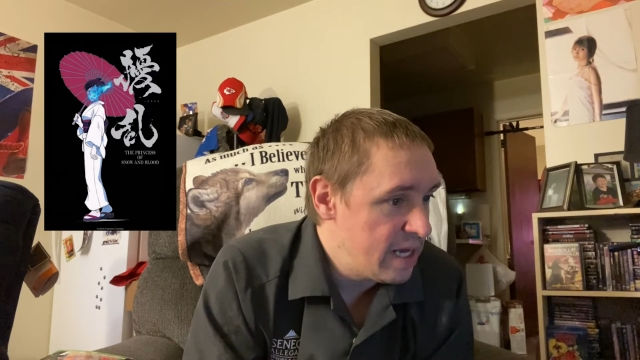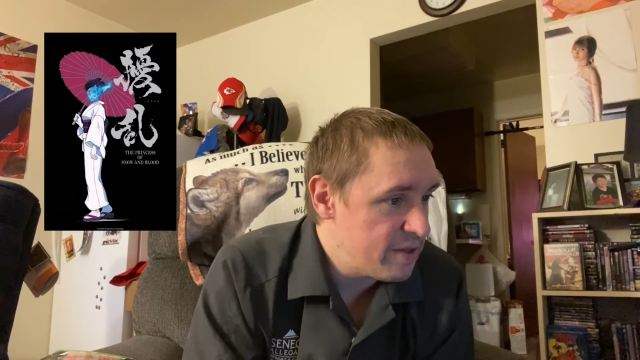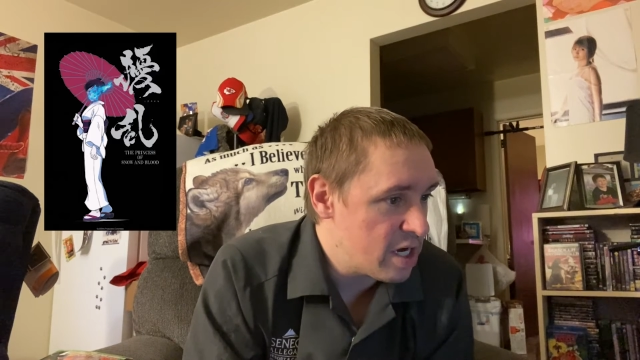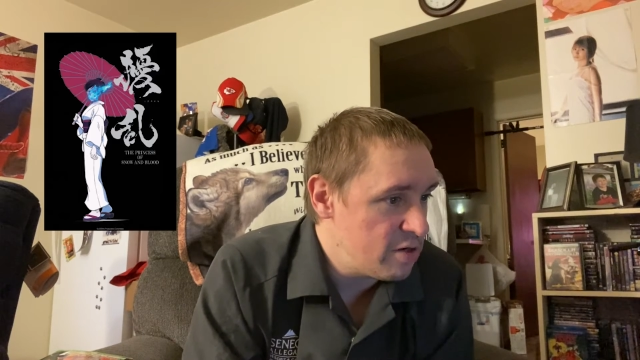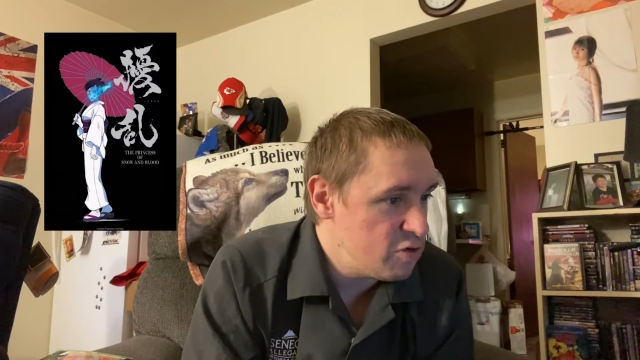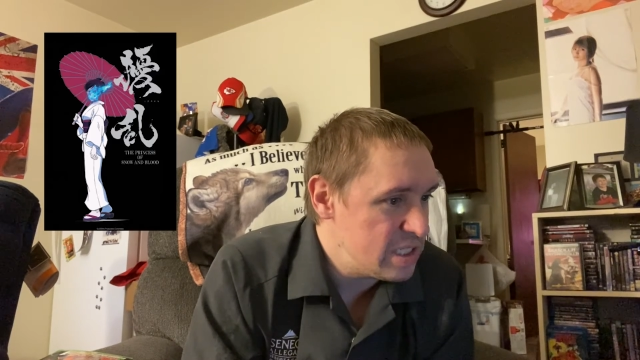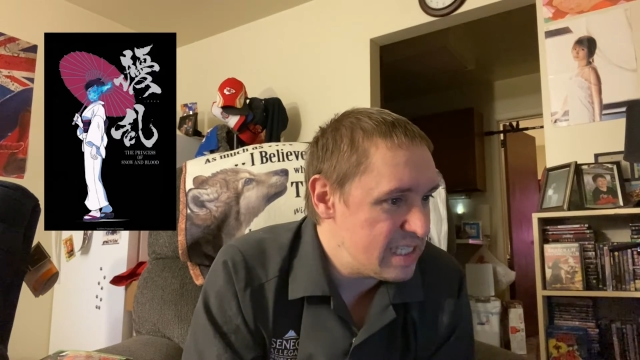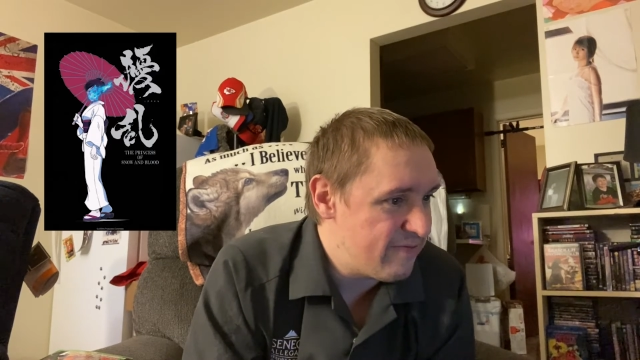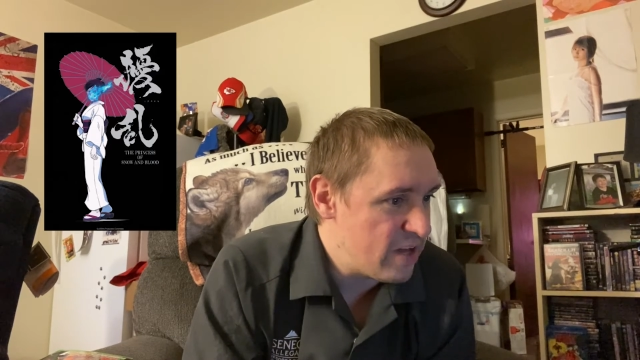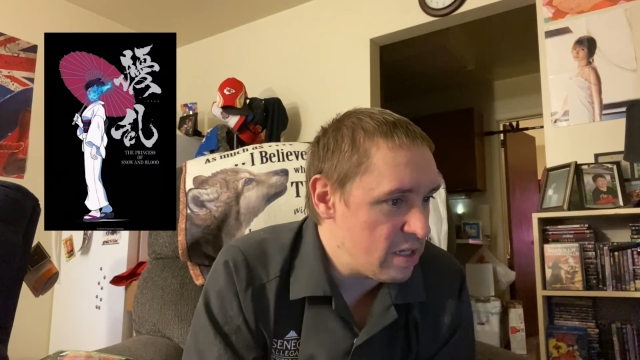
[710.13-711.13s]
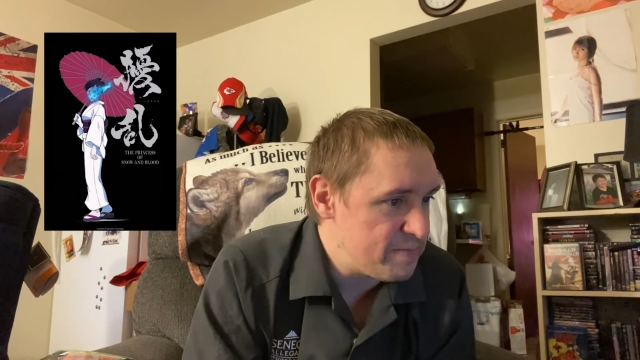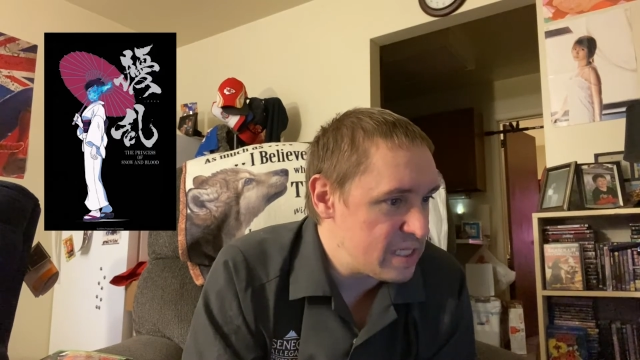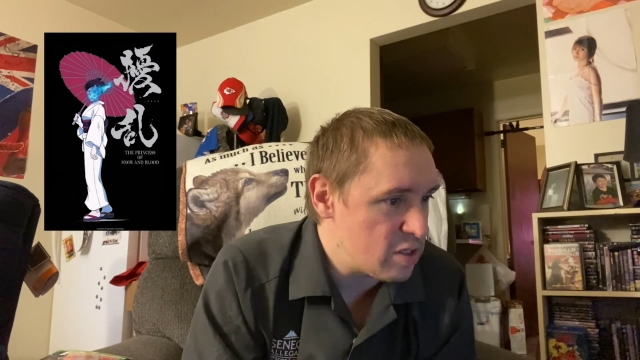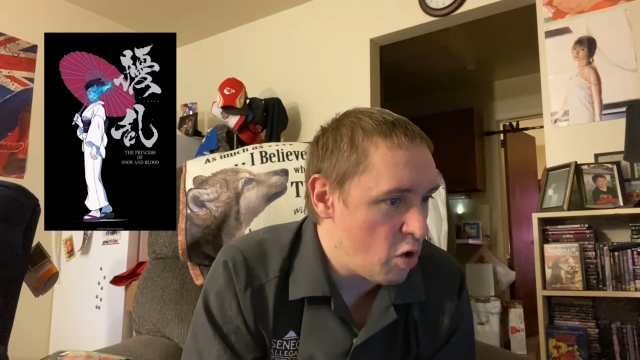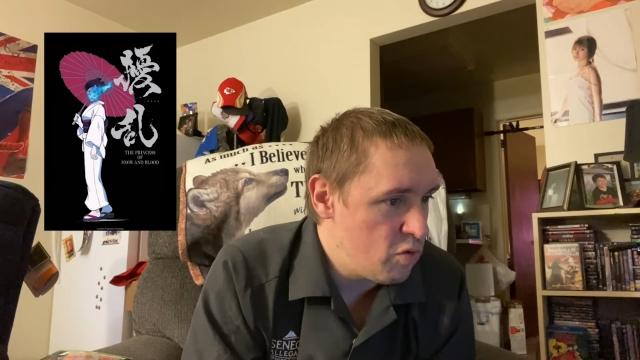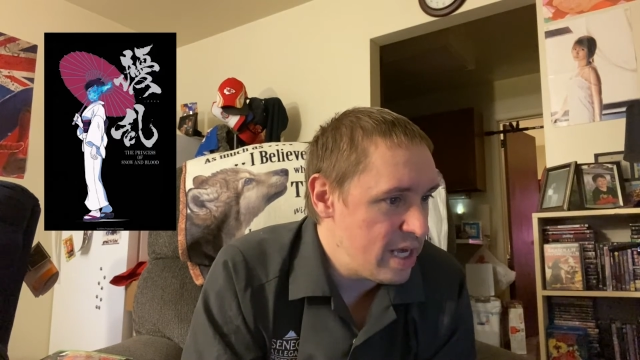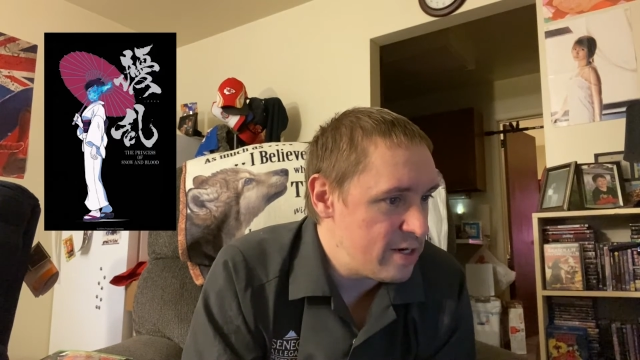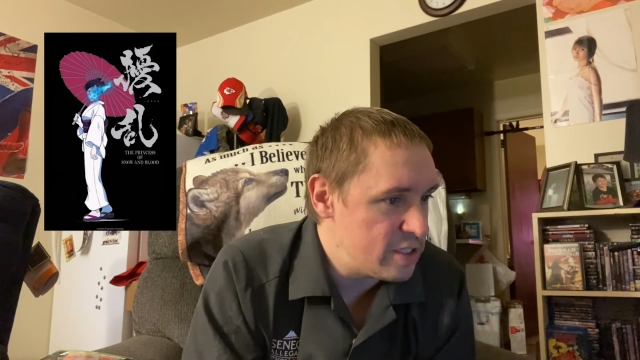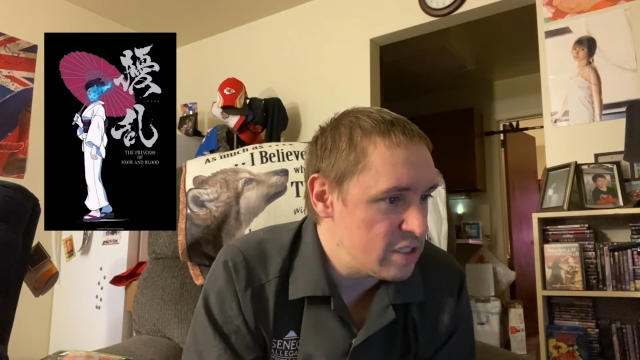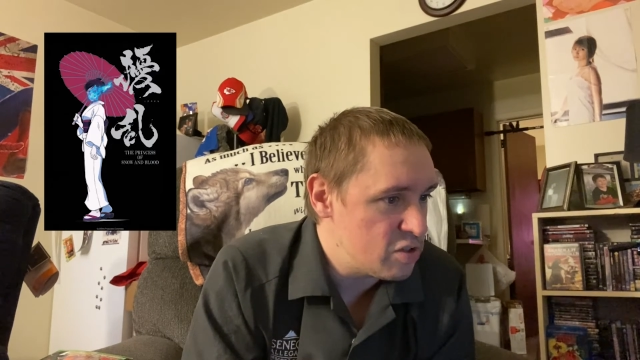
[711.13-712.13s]
The country has developed its own
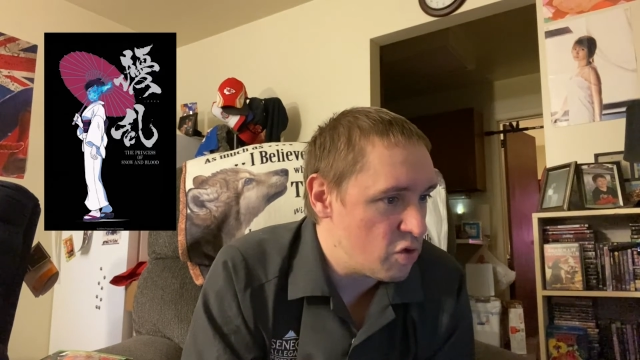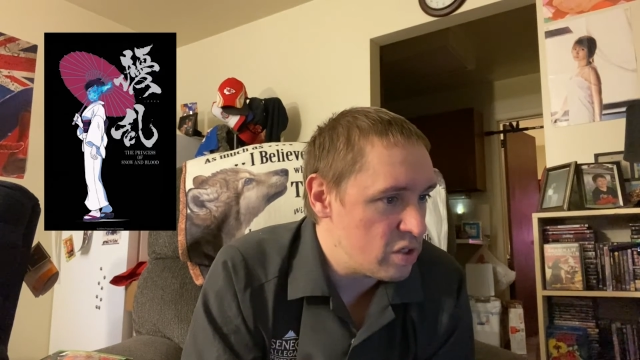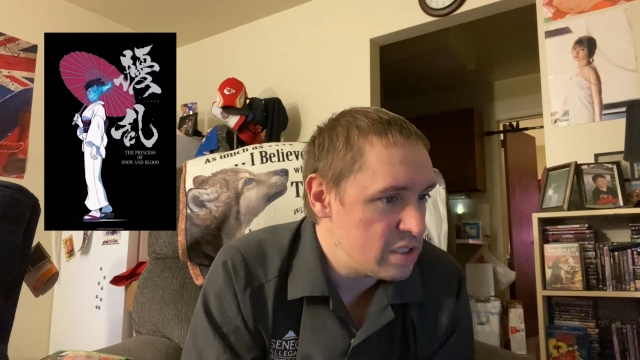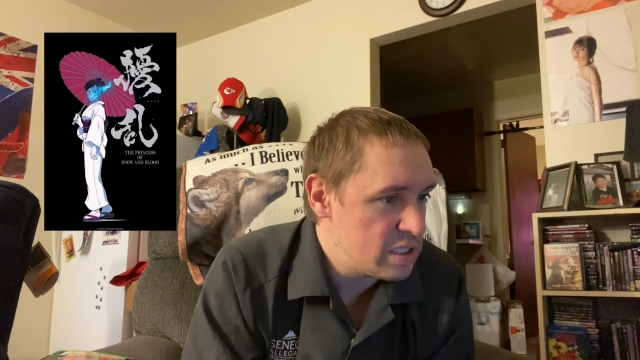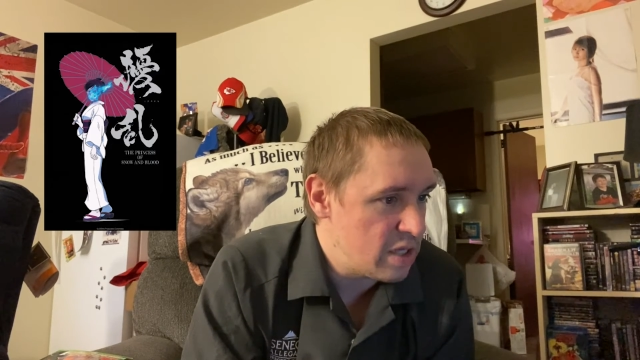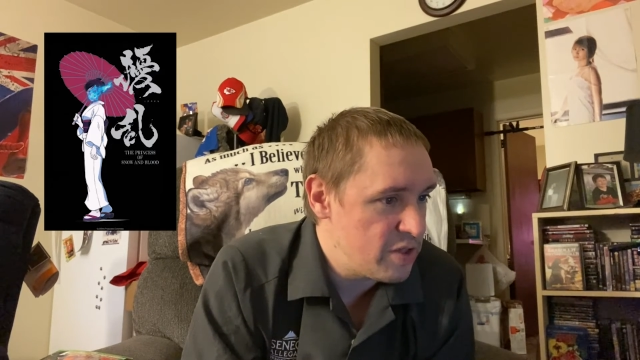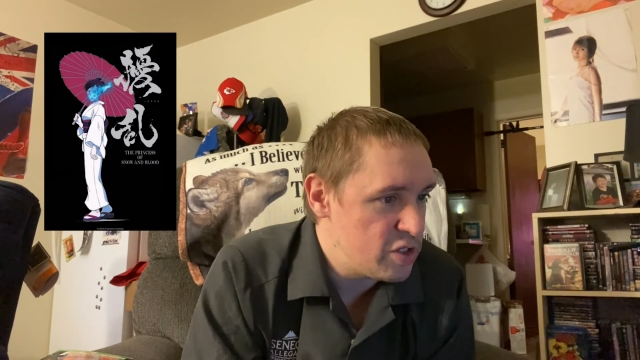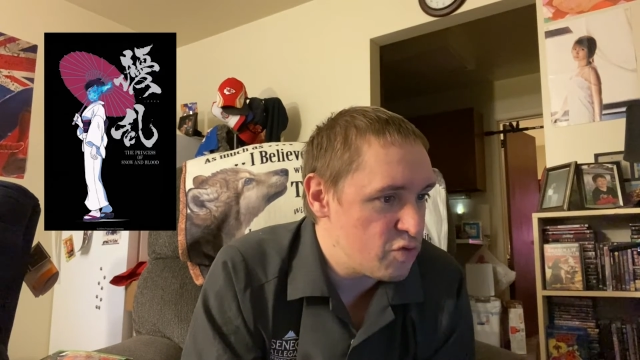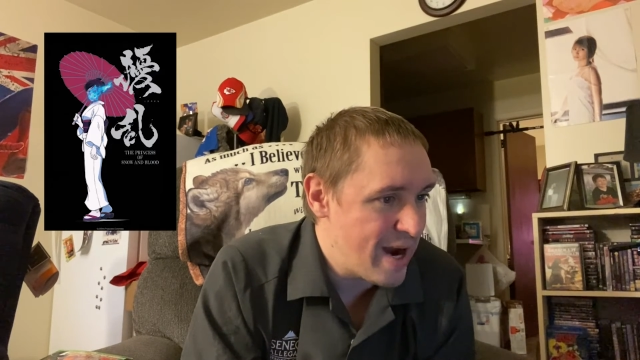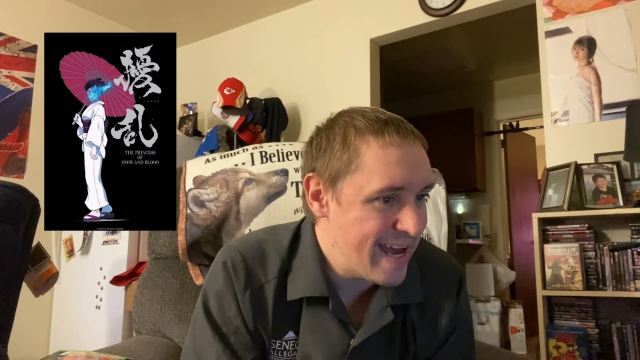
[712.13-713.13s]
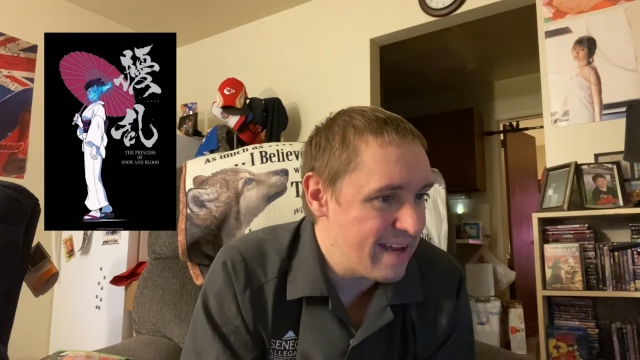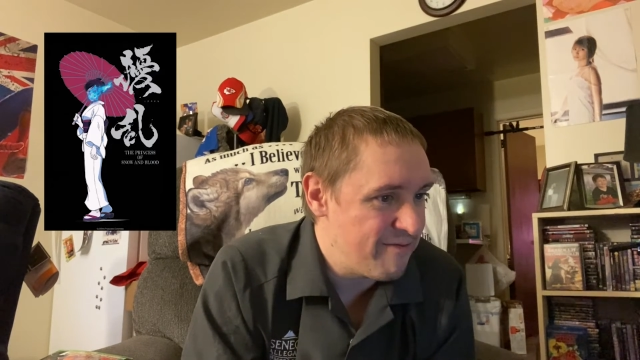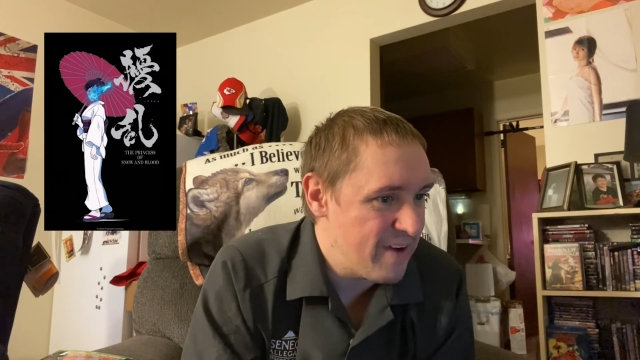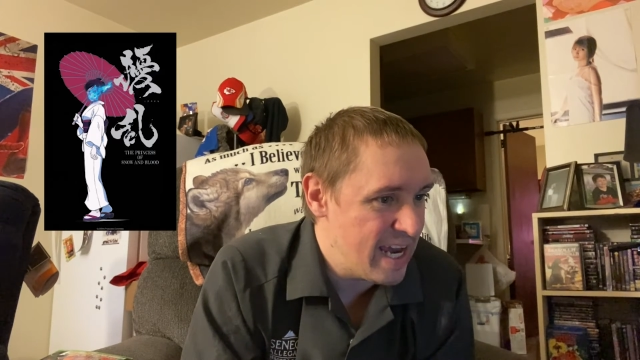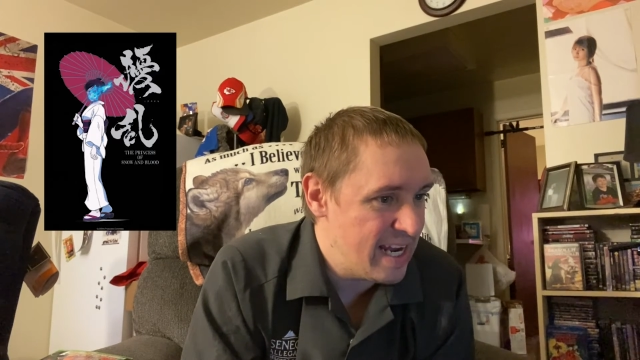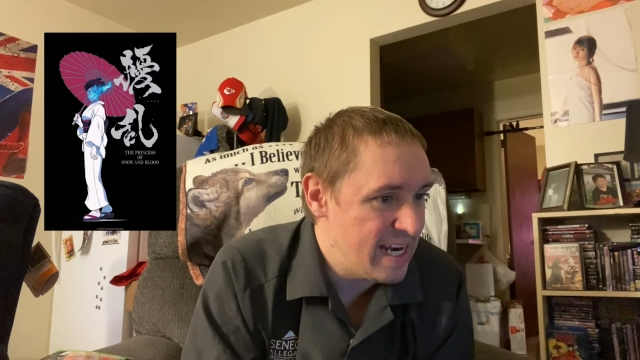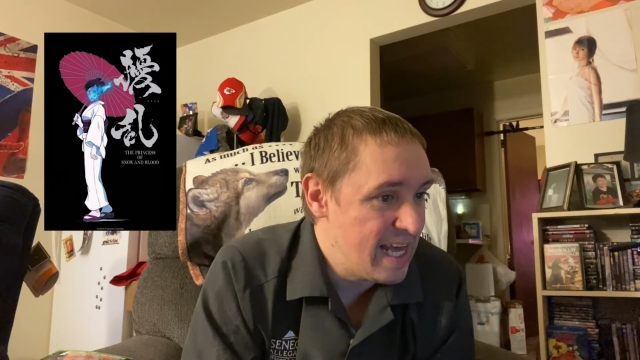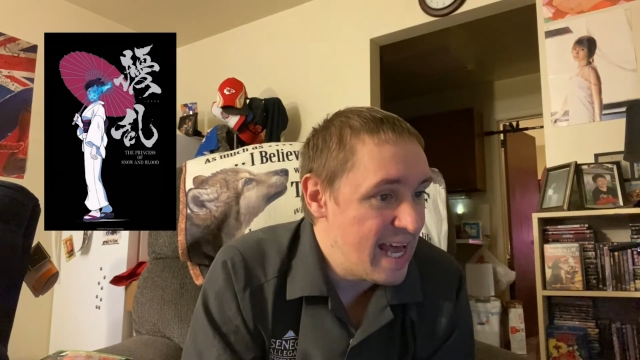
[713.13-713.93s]
energy source, the Dragon Vein,